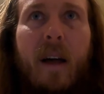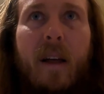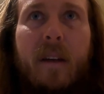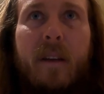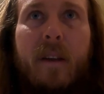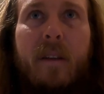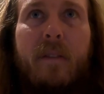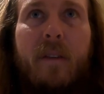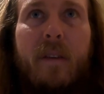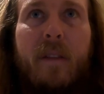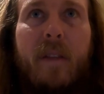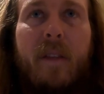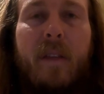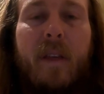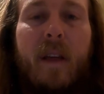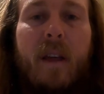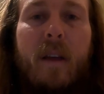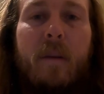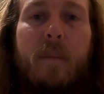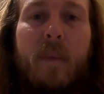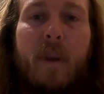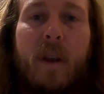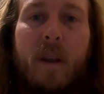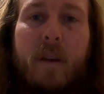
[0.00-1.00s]
different
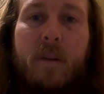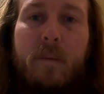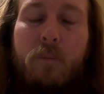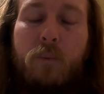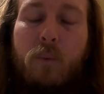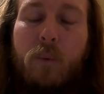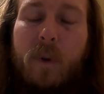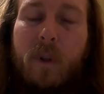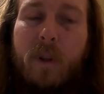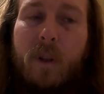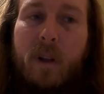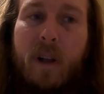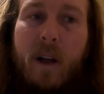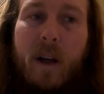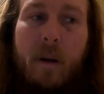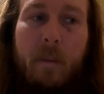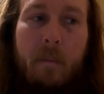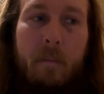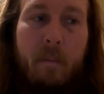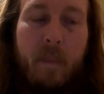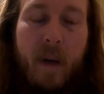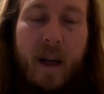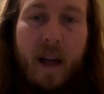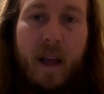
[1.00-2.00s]
thing, but it will
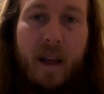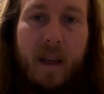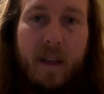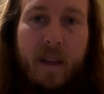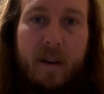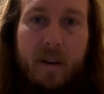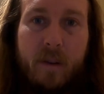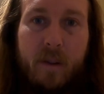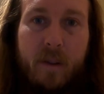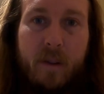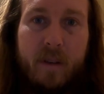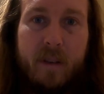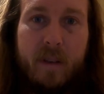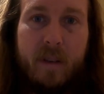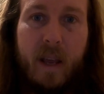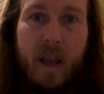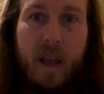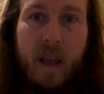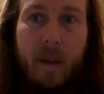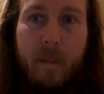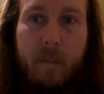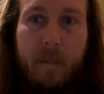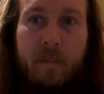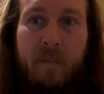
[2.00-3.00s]
come back into the
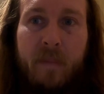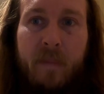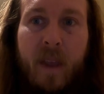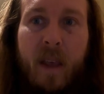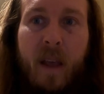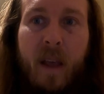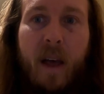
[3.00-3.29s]
same